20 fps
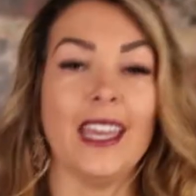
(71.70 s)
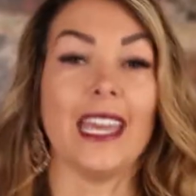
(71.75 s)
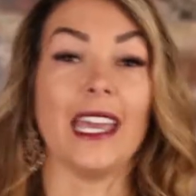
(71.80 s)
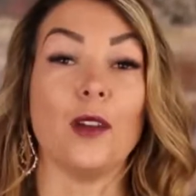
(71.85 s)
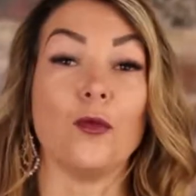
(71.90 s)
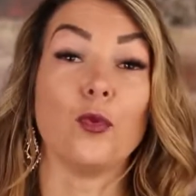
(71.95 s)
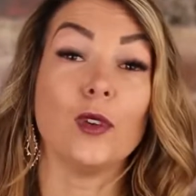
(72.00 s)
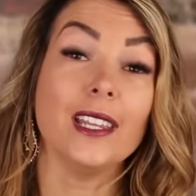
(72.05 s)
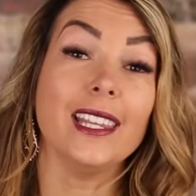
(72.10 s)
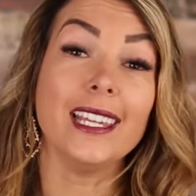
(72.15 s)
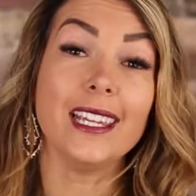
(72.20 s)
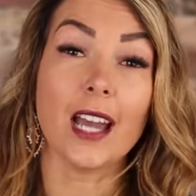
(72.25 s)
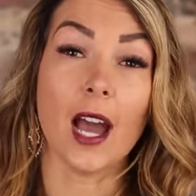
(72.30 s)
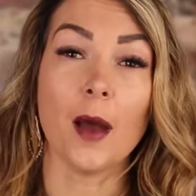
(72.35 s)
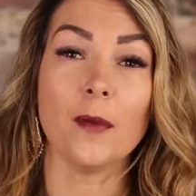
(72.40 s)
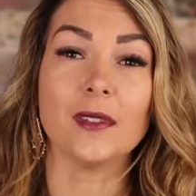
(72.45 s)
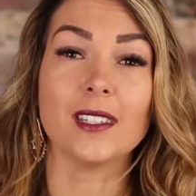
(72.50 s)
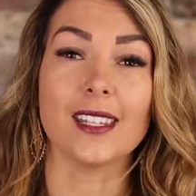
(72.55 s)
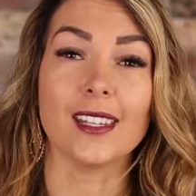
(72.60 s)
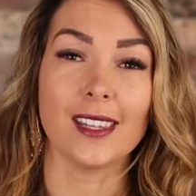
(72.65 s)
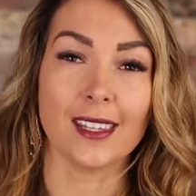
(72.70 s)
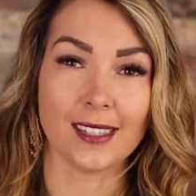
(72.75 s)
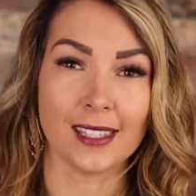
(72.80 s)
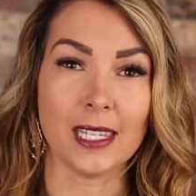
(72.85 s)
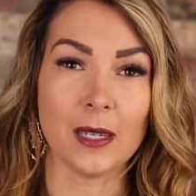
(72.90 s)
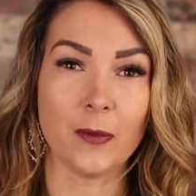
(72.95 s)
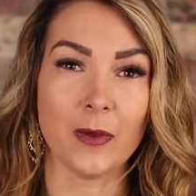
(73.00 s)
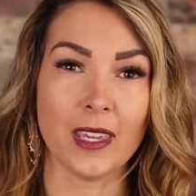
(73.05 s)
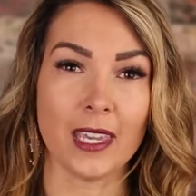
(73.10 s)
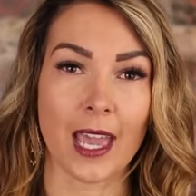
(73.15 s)
It really comes to the
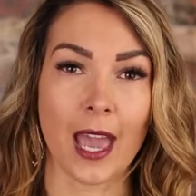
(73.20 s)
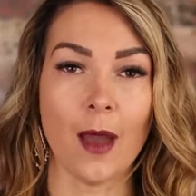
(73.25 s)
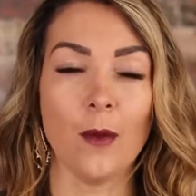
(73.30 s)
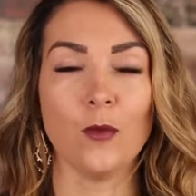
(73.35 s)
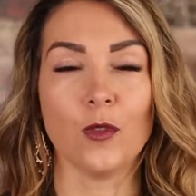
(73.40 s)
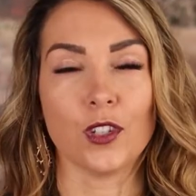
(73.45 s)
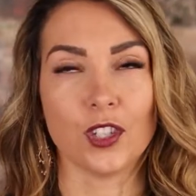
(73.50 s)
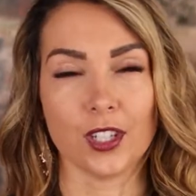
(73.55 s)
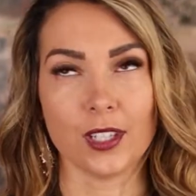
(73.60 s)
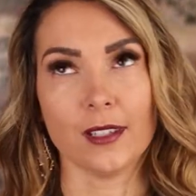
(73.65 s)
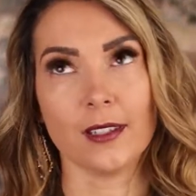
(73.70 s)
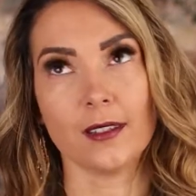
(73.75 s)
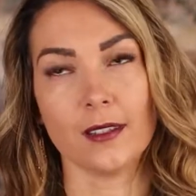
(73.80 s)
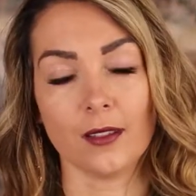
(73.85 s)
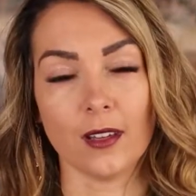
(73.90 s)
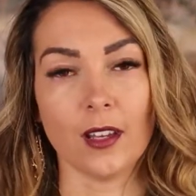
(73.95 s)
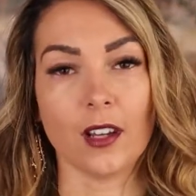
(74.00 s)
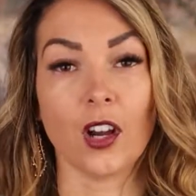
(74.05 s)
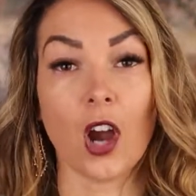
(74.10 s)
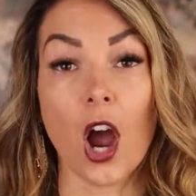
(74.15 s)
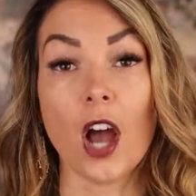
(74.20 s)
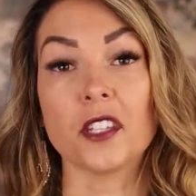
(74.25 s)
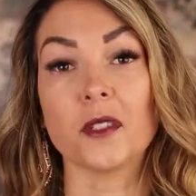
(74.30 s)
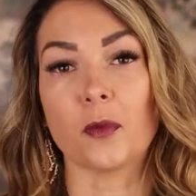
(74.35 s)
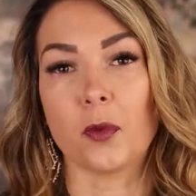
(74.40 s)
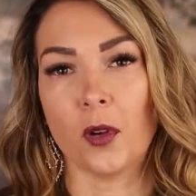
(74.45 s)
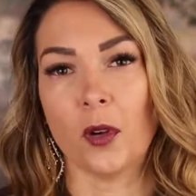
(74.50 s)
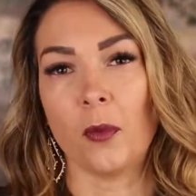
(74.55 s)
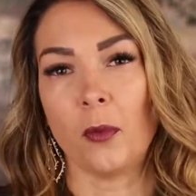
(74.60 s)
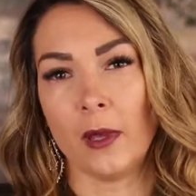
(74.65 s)
C P M, which is the
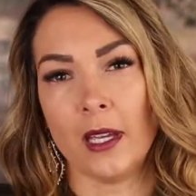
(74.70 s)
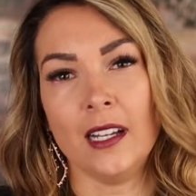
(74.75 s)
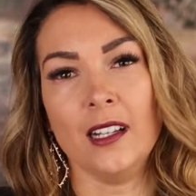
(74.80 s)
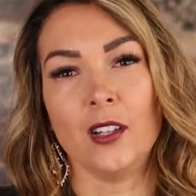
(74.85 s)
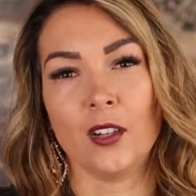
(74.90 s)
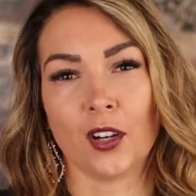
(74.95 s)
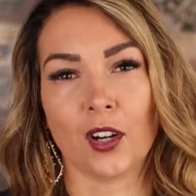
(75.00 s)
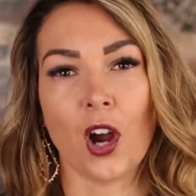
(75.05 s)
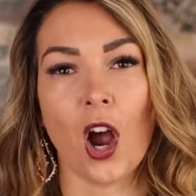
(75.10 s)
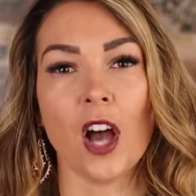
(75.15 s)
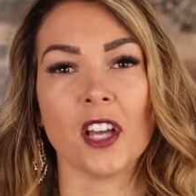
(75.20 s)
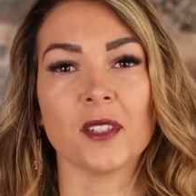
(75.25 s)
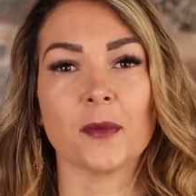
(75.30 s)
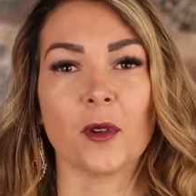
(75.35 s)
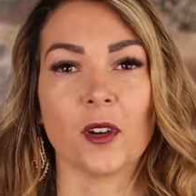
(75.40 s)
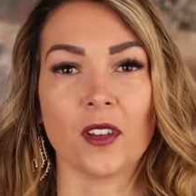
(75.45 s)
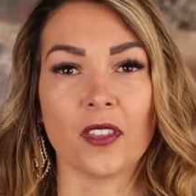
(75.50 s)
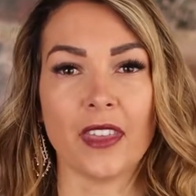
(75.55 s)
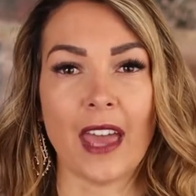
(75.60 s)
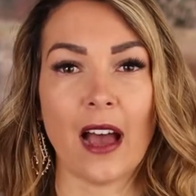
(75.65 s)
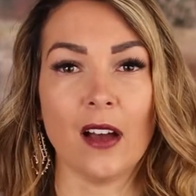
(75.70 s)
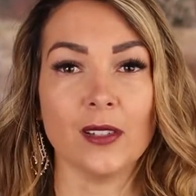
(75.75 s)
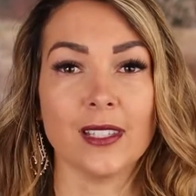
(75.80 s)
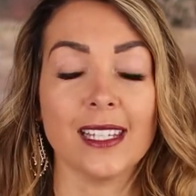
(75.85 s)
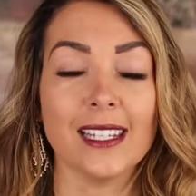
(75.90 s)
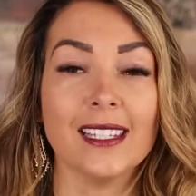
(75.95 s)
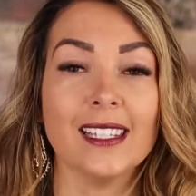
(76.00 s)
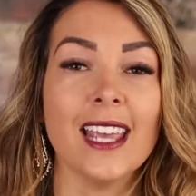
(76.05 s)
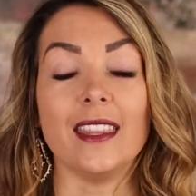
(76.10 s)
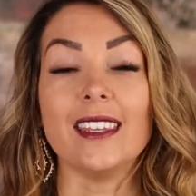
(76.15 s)
cost per mil or cost per
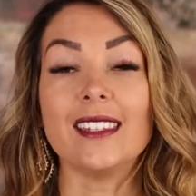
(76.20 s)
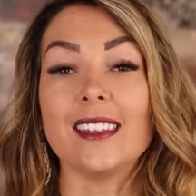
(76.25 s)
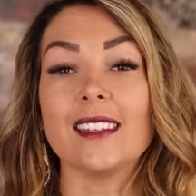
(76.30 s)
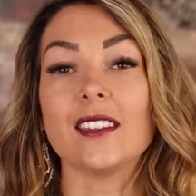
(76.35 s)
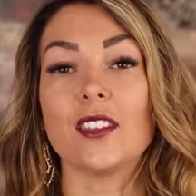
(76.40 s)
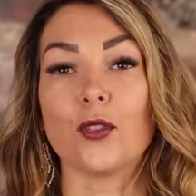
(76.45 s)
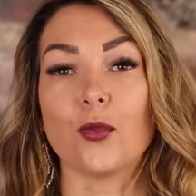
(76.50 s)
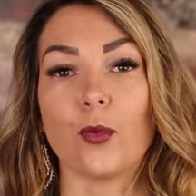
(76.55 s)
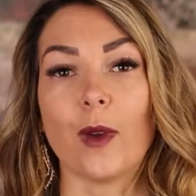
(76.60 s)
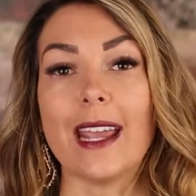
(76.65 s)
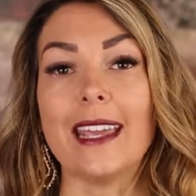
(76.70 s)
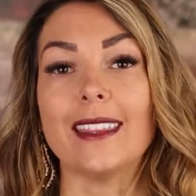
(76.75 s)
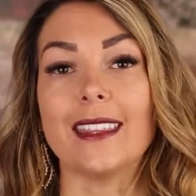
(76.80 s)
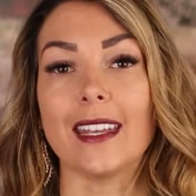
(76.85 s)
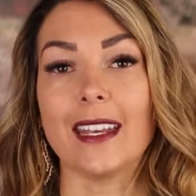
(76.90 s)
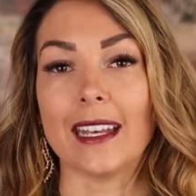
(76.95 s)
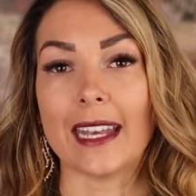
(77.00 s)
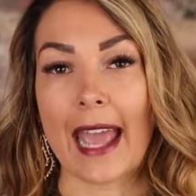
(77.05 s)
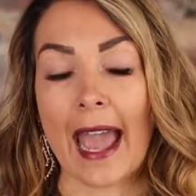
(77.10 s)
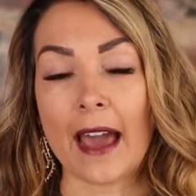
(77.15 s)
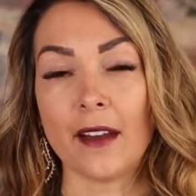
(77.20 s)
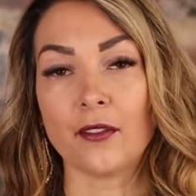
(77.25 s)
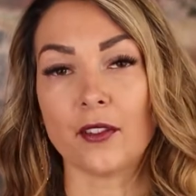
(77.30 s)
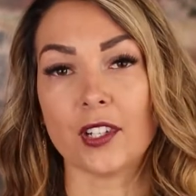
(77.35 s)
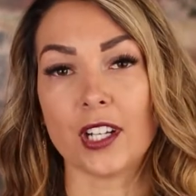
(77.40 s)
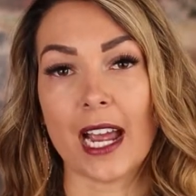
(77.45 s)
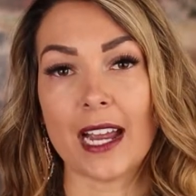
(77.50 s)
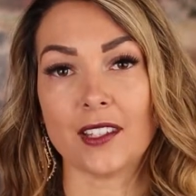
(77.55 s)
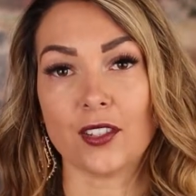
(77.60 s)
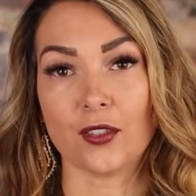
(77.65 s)
thousand. This is the rate that an
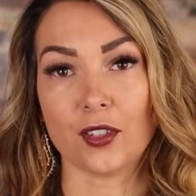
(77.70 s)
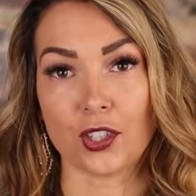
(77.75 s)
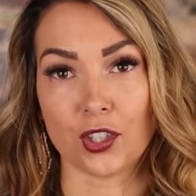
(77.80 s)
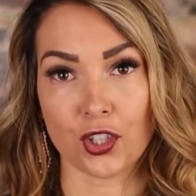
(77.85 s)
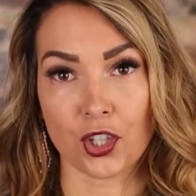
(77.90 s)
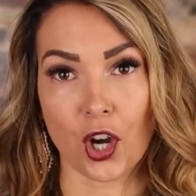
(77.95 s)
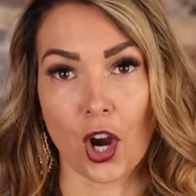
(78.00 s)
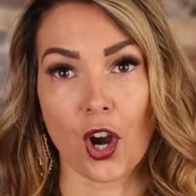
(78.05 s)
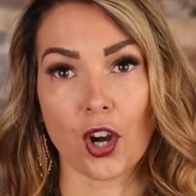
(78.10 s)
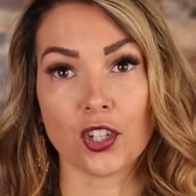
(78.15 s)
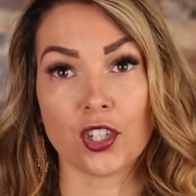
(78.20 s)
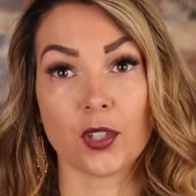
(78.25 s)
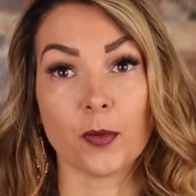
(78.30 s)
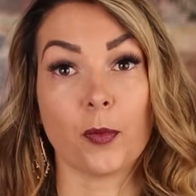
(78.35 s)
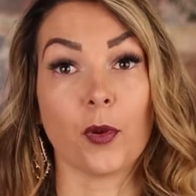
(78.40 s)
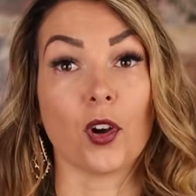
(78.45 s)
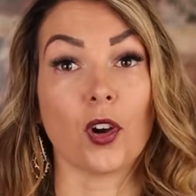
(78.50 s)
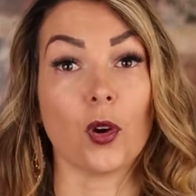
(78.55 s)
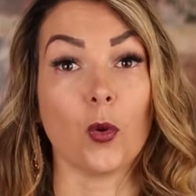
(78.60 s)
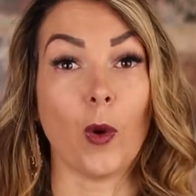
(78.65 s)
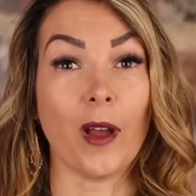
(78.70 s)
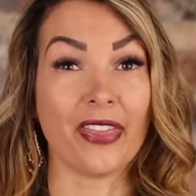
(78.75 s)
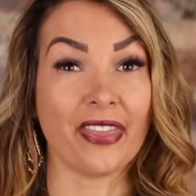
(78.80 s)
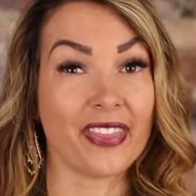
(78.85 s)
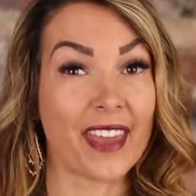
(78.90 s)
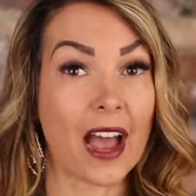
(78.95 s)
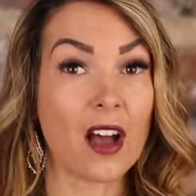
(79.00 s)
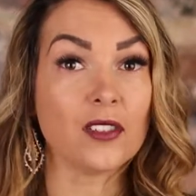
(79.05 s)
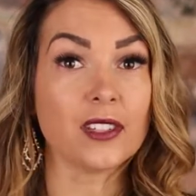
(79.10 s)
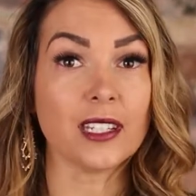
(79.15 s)
advertiser is charged per one
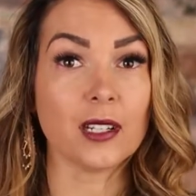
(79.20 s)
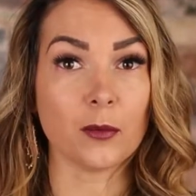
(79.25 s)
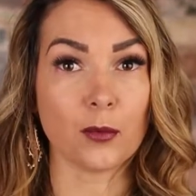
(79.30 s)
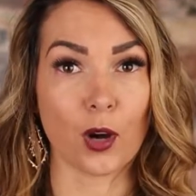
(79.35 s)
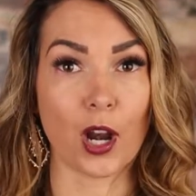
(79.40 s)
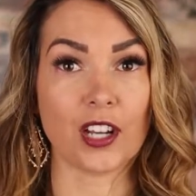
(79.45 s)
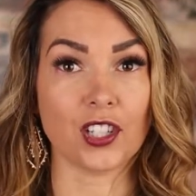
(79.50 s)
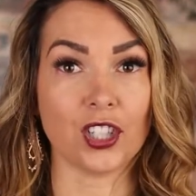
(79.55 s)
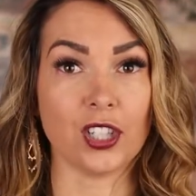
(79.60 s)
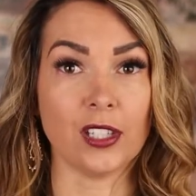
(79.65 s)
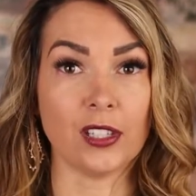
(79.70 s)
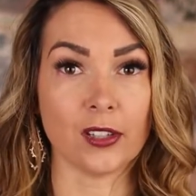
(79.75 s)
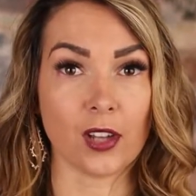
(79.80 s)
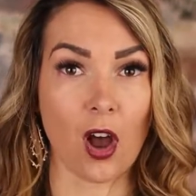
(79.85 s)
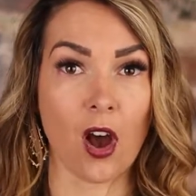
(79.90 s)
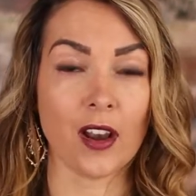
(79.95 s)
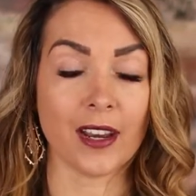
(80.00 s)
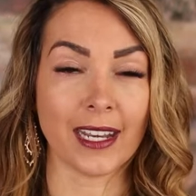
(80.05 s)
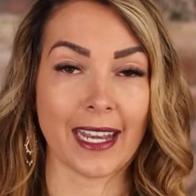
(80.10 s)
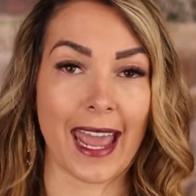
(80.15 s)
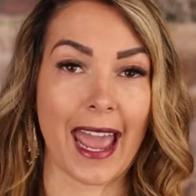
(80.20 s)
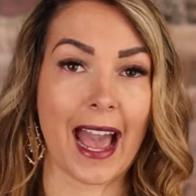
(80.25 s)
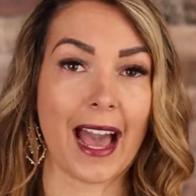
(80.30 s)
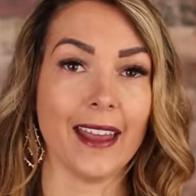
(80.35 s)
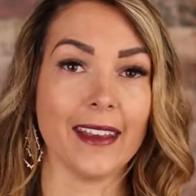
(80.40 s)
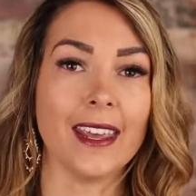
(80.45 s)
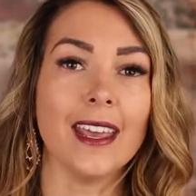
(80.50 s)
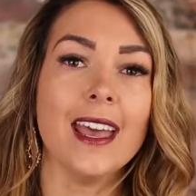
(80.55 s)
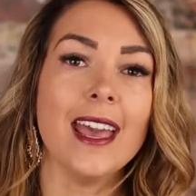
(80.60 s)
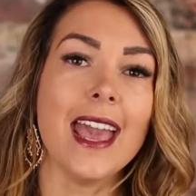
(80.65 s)
thousand impressions on an
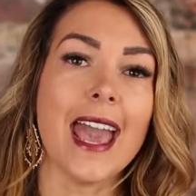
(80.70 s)
ad.